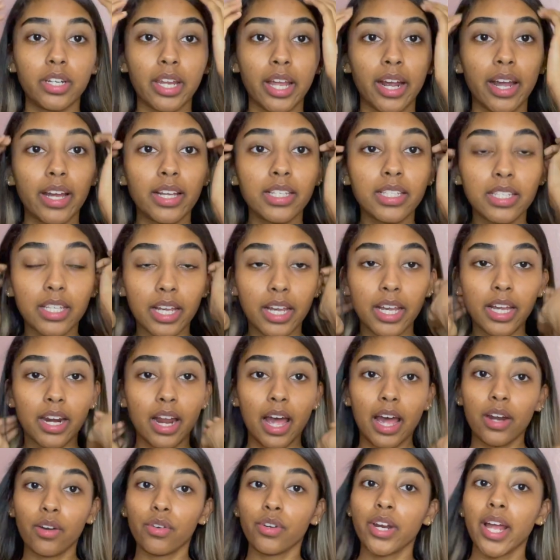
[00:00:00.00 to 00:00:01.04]
Like I said,
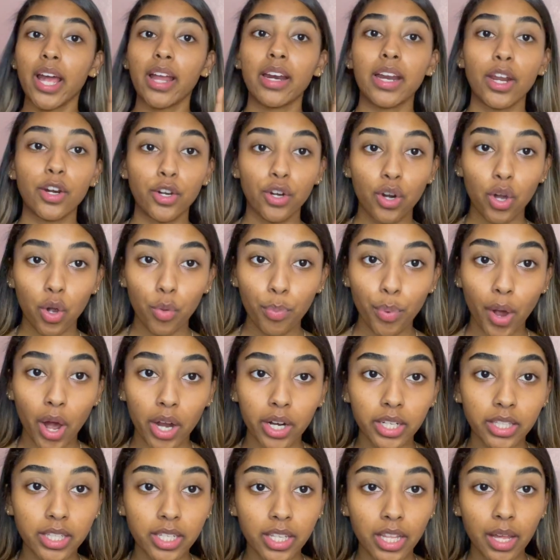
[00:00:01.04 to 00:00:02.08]
I don't add no
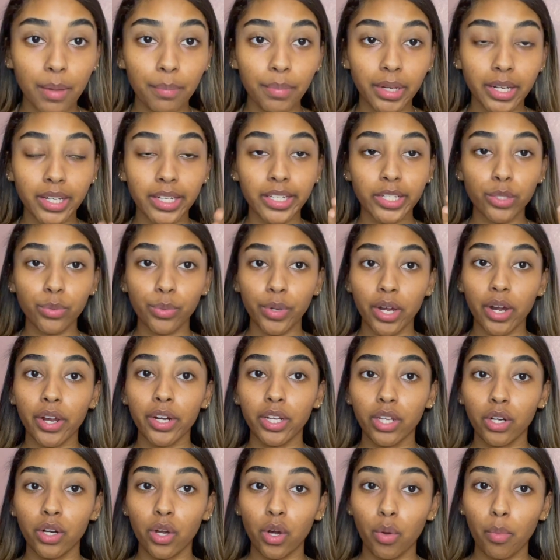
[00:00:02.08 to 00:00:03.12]
product to them because we
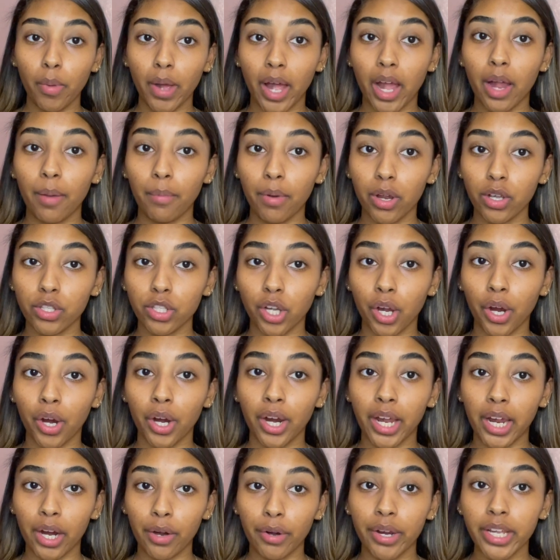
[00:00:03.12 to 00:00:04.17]
already know my eyebrows are
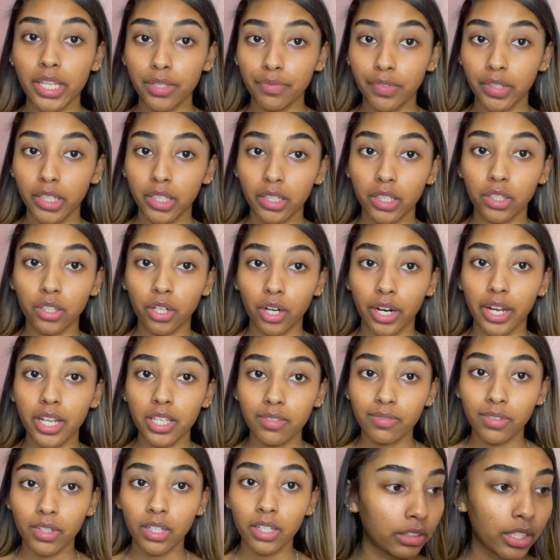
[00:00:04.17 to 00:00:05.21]
hairy as dark as.
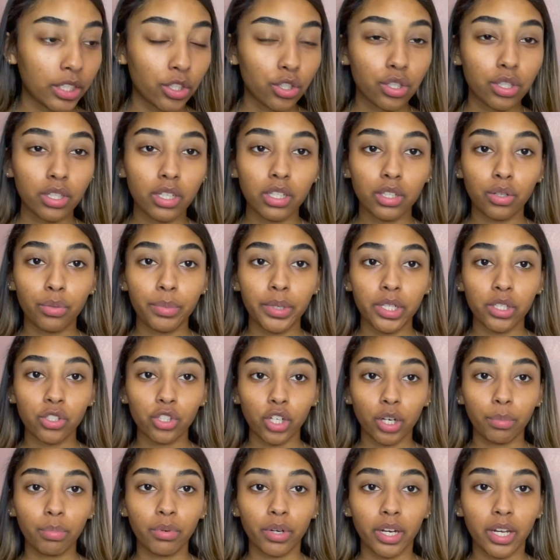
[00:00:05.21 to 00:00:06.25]
They just look a little bit
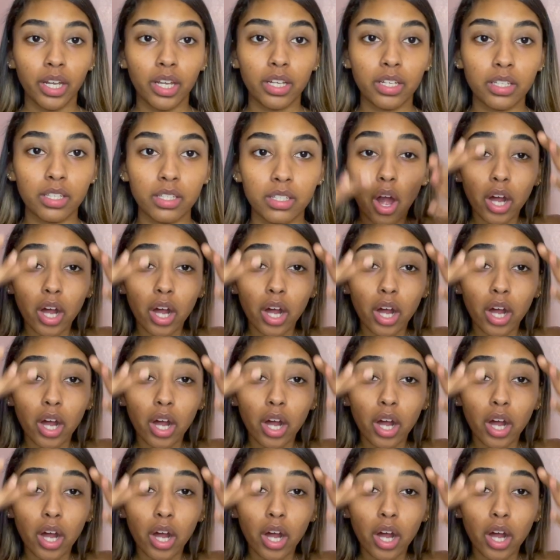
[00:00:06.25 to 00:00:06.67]
sharper, I guess.